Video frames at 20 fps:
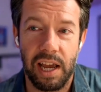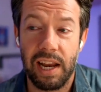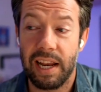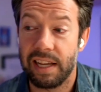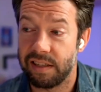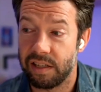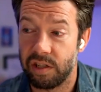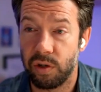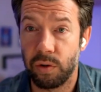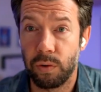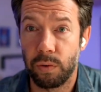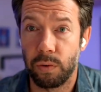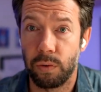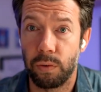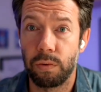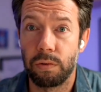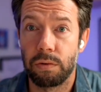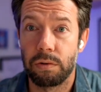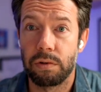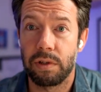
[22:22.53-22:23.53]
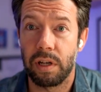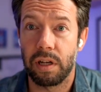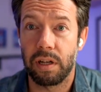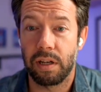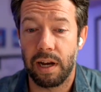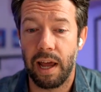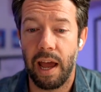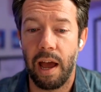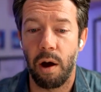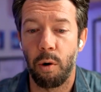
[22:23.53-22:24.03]
It is a tool that
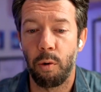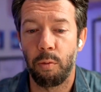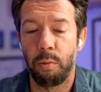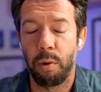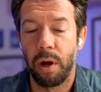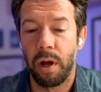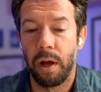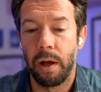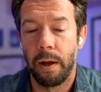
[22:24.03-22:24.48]
can help,